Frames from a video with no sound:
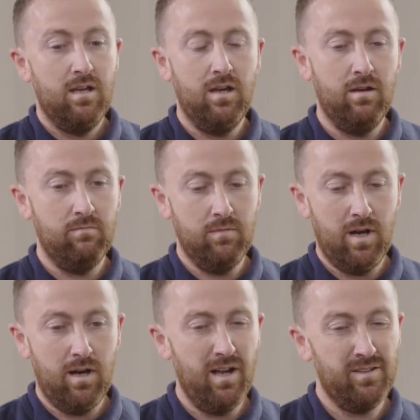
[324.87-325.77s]

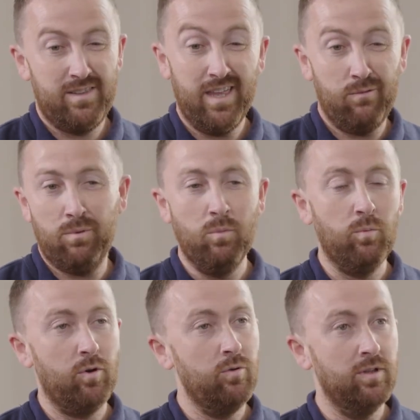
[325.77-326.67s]
I think it'd be more
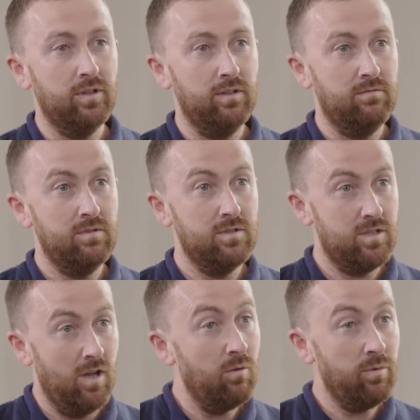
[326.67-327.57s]
prudent to
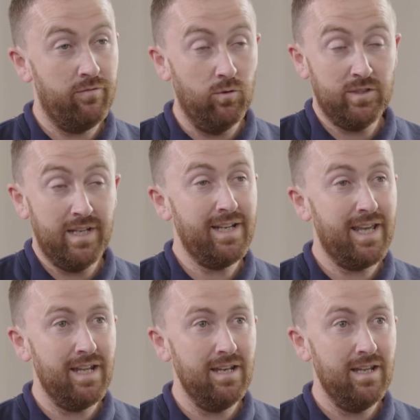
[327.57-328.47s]
start with 14
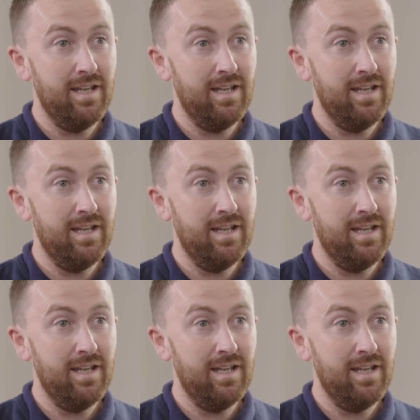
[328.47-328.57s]
again